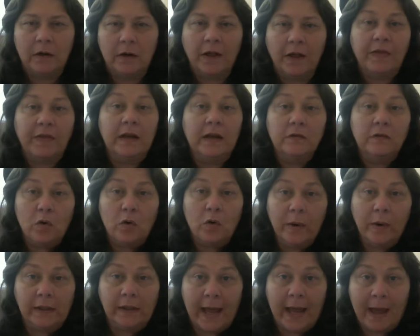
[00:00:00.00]
Not that it's
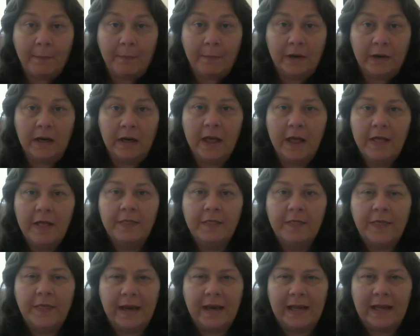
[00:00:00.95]
going to happen,
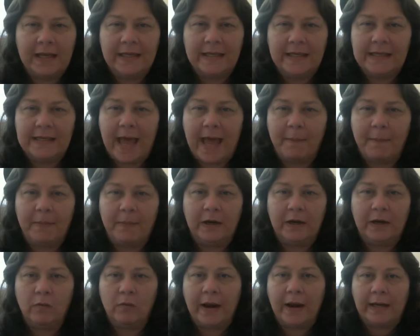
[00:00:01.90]
that it is
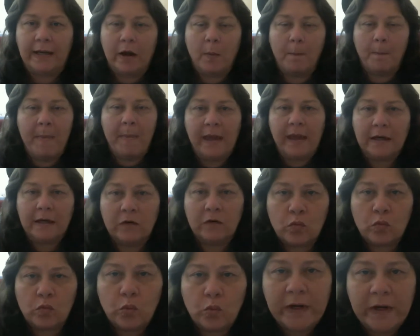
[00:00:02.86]
happening right now. Make it as
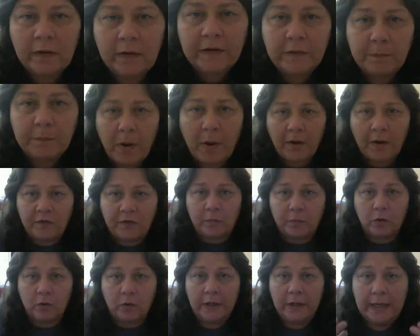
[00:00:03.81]
real as
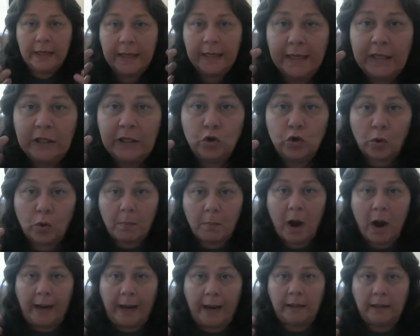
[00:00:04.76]
possible in your
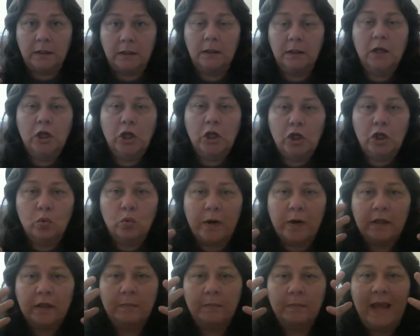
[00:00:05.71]
mind. You
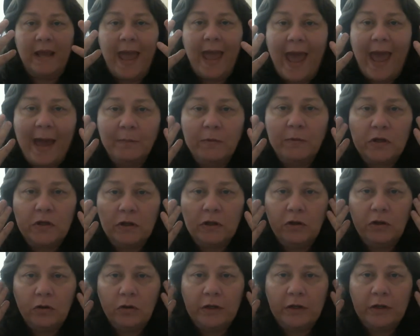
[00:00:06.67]
want it to be
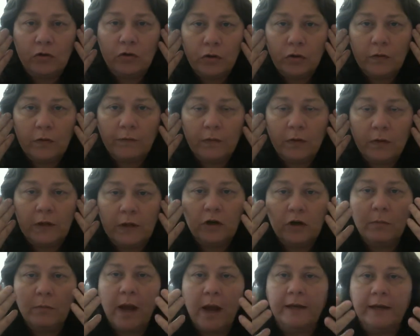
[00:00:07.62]
absolutely truthful in
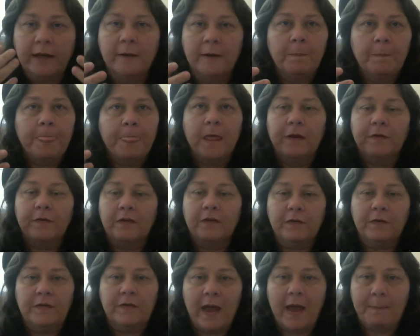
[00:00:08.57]
your mind, as
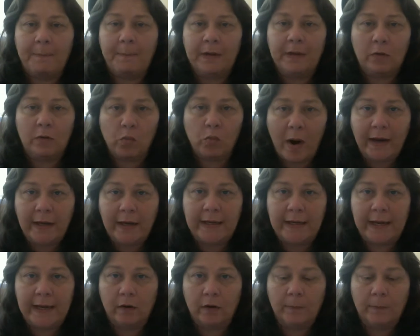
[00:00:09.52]
if it's happening right
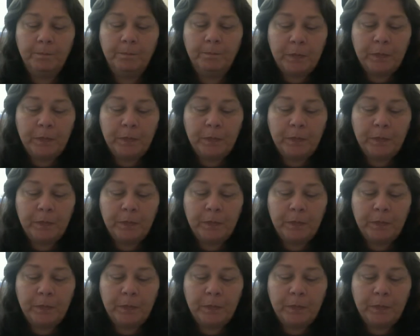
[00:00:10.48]
now.